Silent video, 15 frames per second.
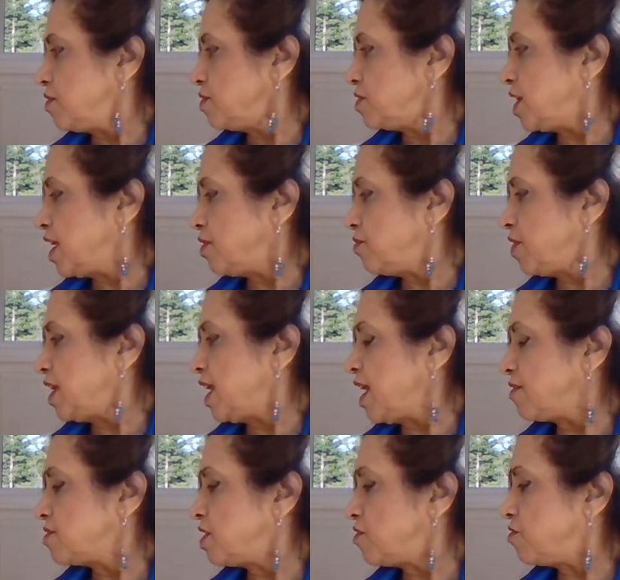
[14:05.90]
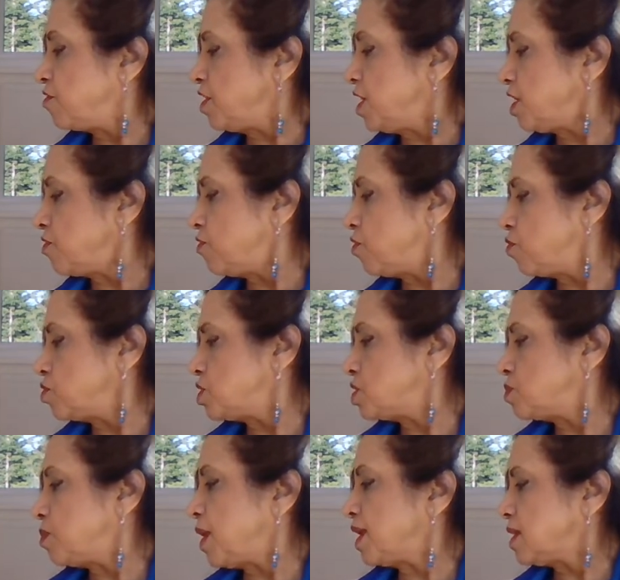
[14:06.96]
Then we have the weak force
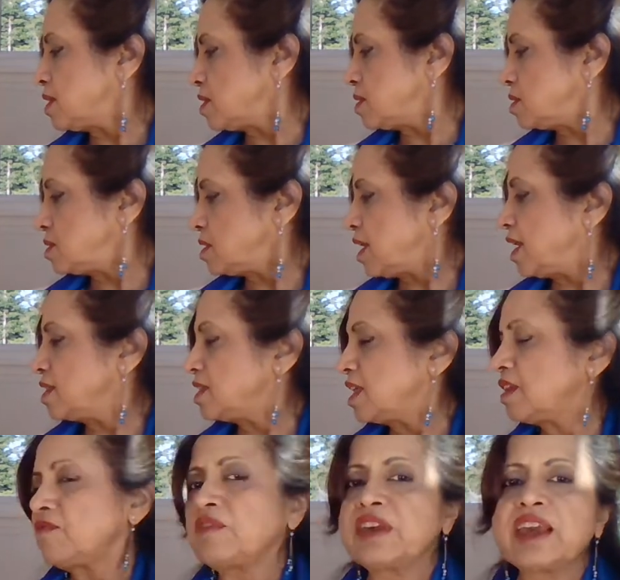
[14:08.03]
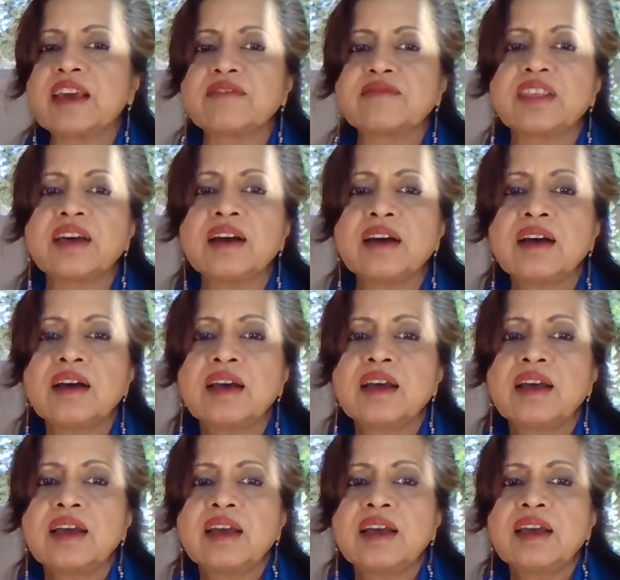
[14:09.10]
particles, and then we have the
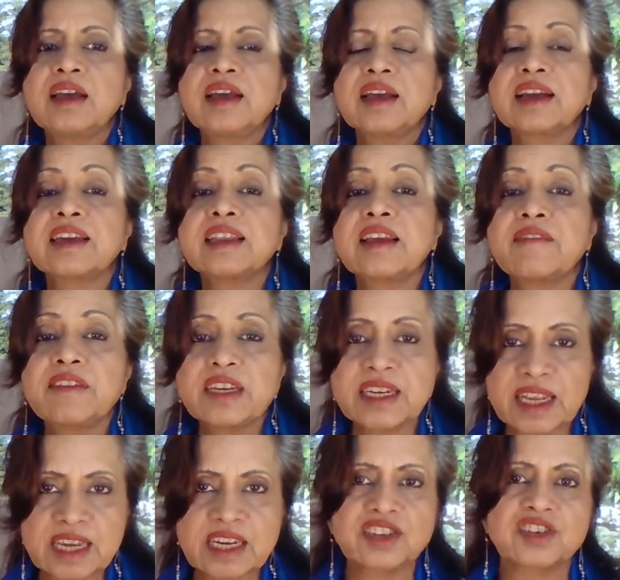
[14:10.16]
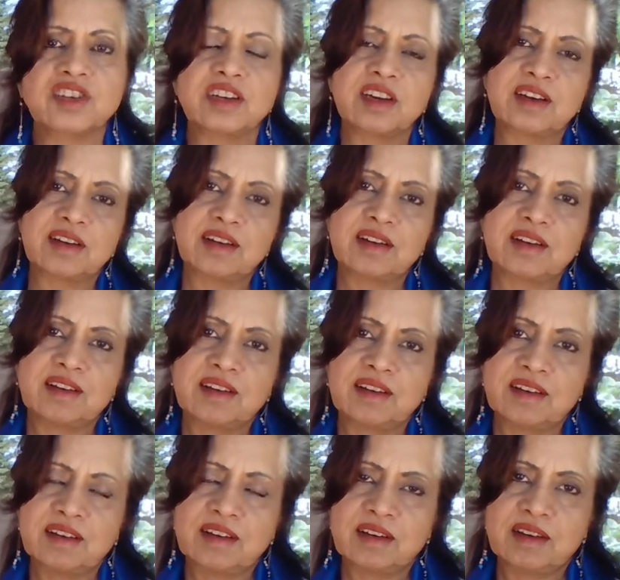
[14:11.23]
gravitational
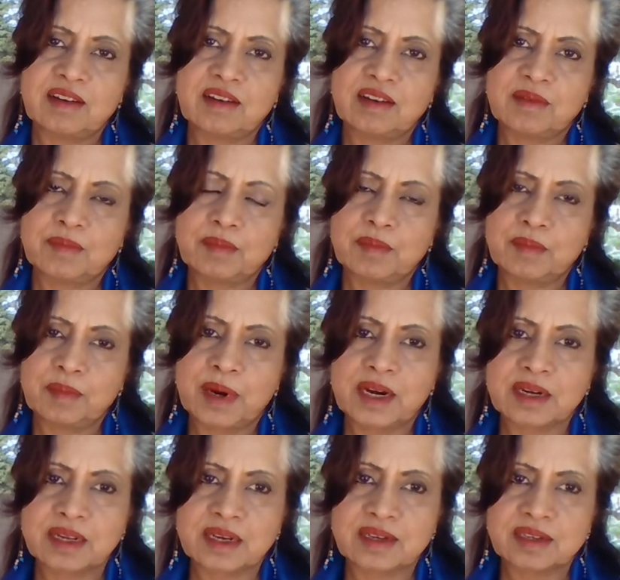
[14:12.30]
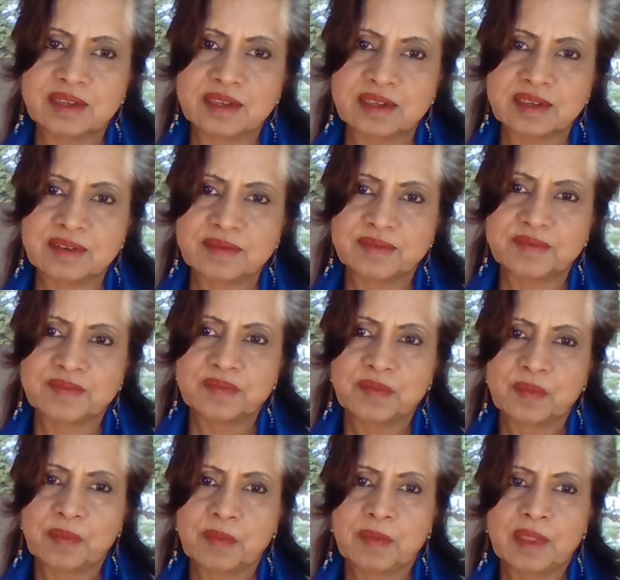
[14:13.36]
particles.
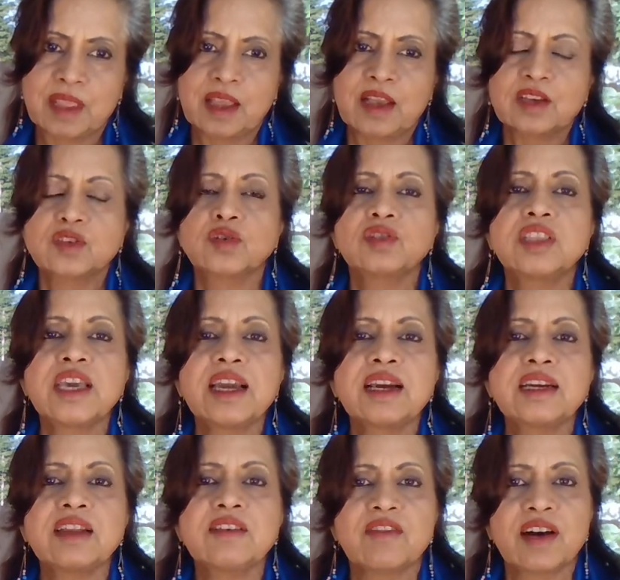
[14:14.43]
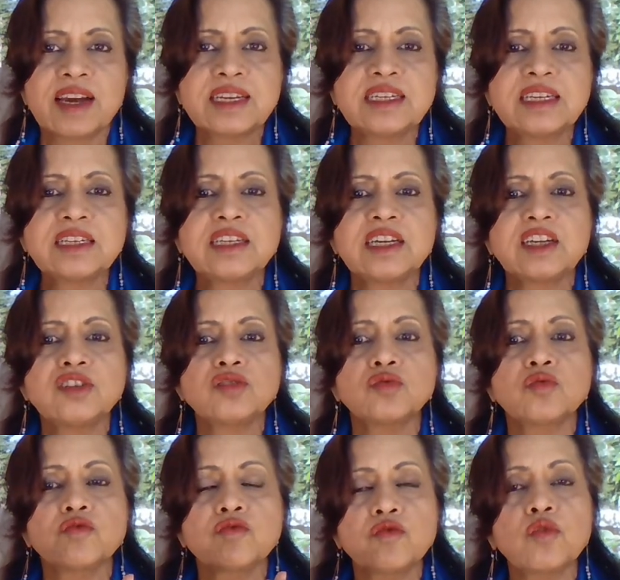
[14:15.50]
So they are divided
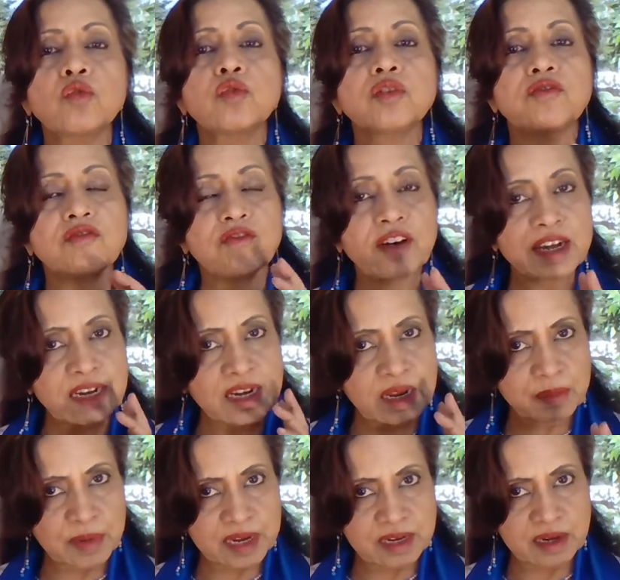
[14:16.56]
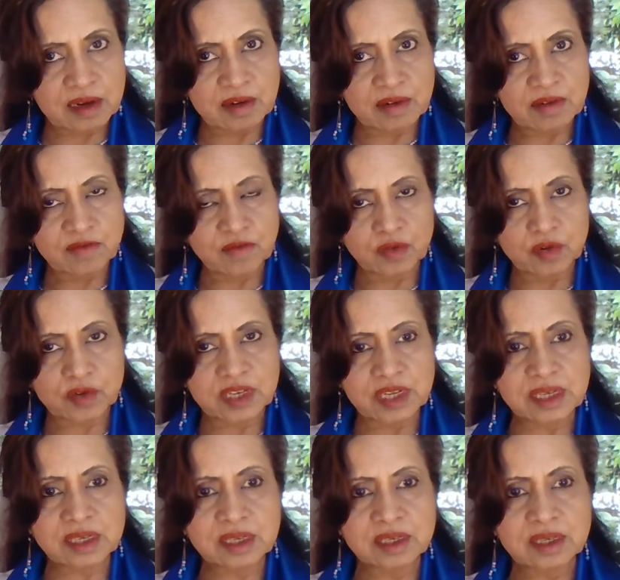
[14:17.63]
into 4 fundamental
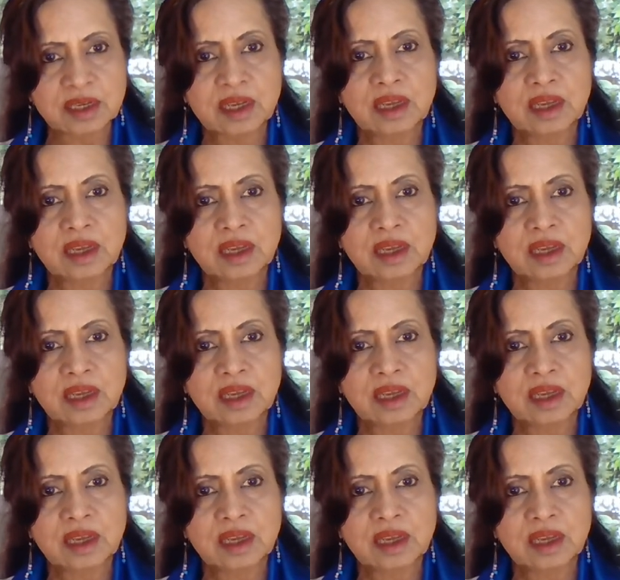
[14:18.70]
forces: